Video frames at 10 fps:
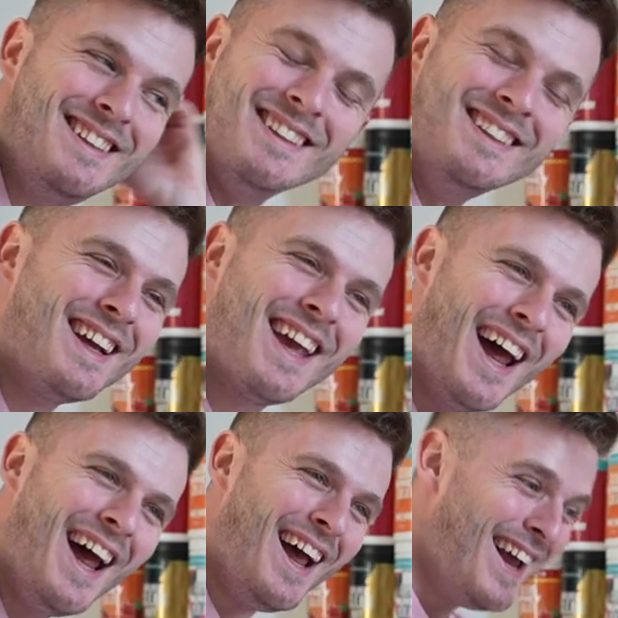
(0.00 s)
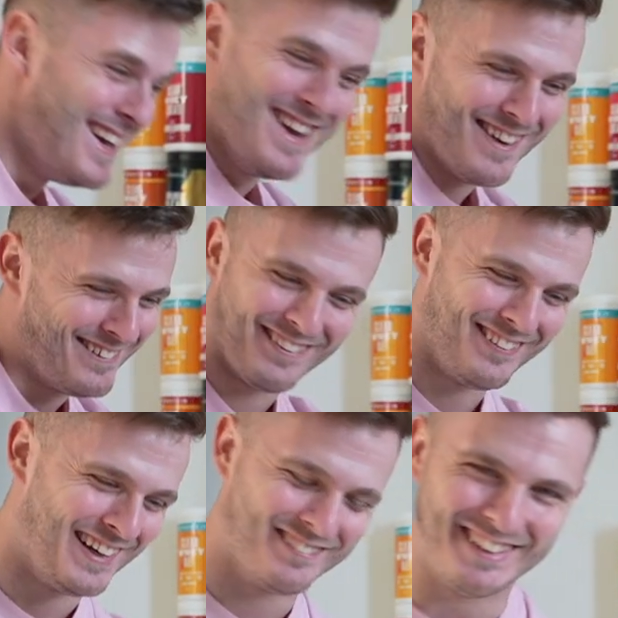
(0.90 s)
Do you care? No, not
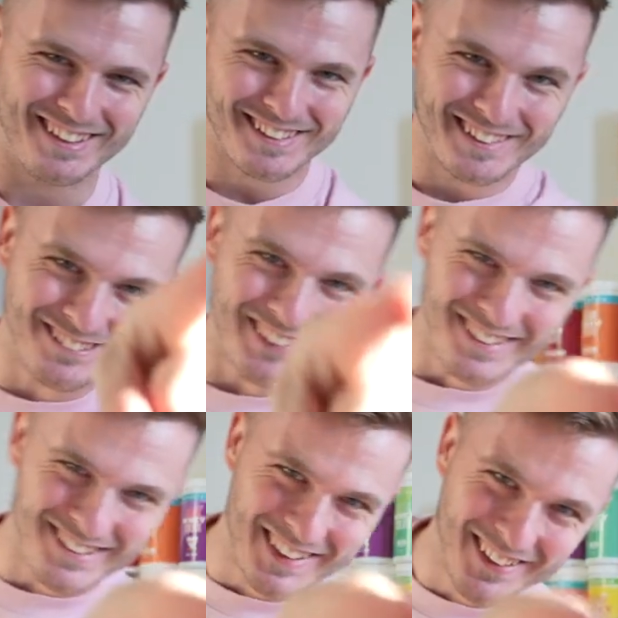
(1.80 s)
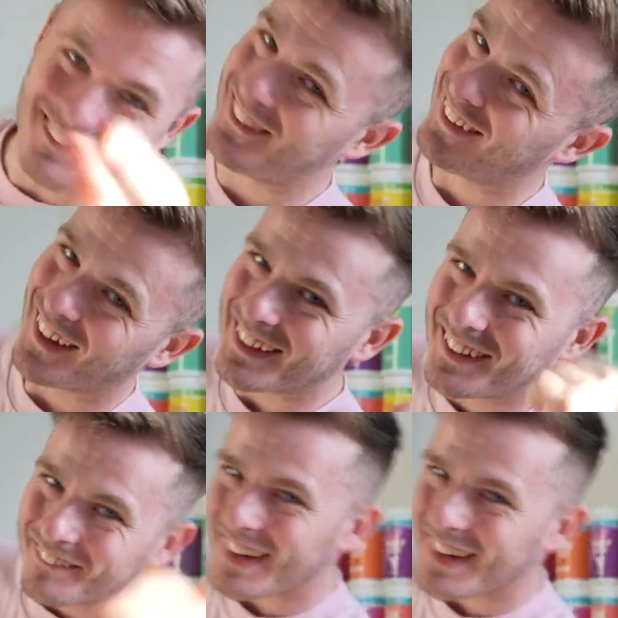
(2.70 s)
really, but you're still watching. Like the